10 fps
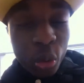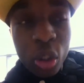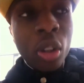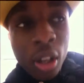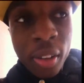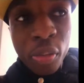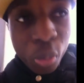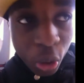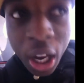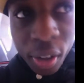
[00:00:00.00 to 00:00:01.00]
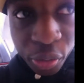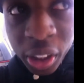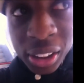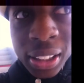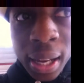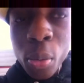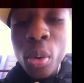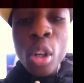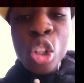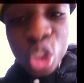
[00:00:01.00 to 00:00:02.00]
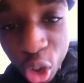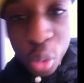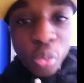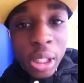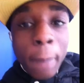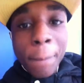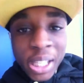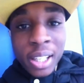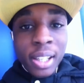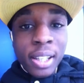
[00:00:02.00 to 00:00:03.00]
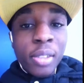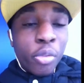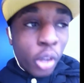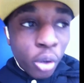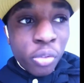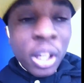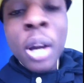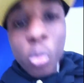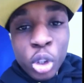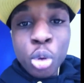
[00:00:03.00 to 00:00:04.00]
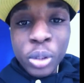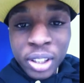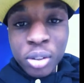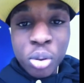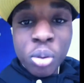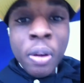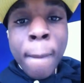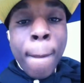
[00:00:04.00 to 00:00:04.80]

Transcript: could cut things that shouldn't really be involved, which we did do,